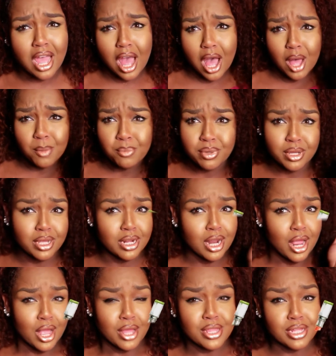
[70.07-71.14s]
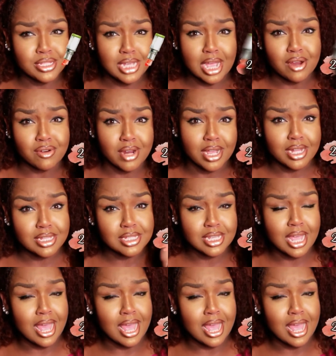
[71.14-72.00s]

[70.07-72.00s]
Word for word: I'll put the direct